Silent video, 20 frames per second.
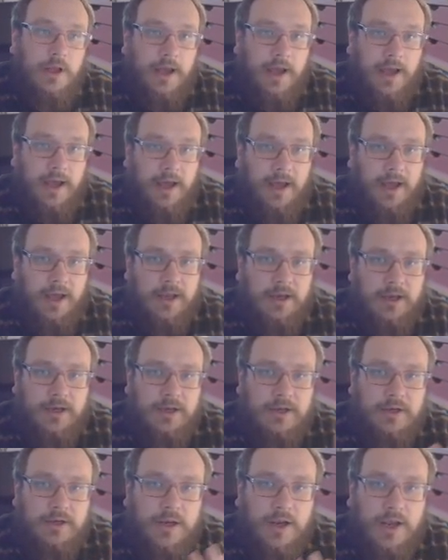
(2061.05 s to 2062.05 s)

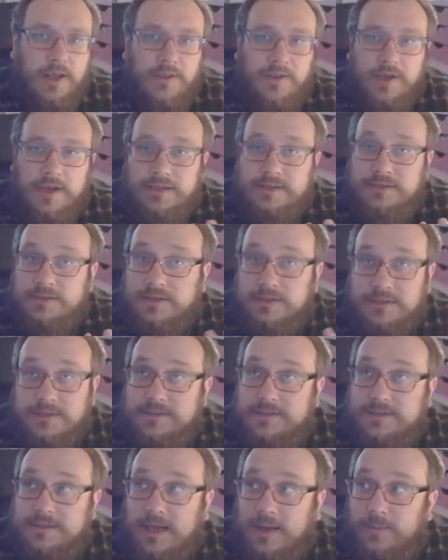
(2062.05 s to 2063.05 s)
And I think it's a
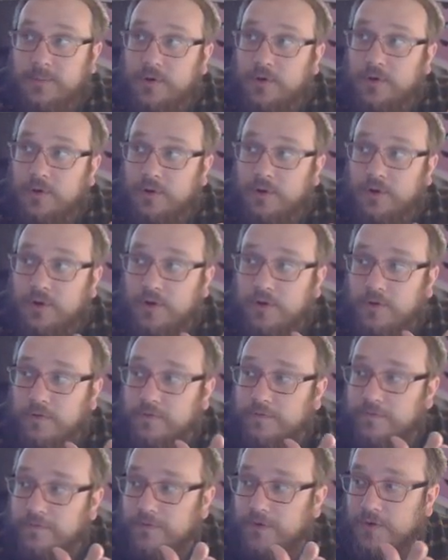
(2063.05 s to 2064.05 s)
step
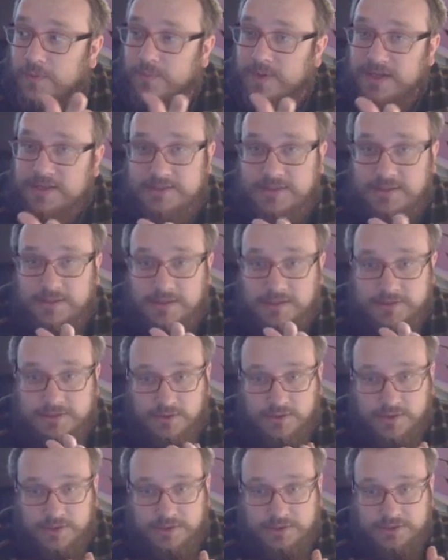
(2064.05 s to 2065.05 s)
of complexity that's
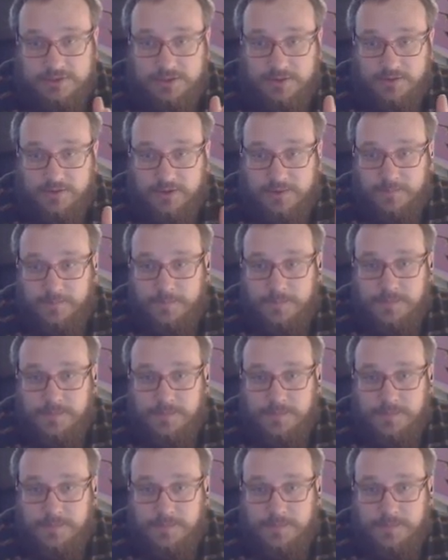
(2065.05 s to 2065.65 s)
not necessary.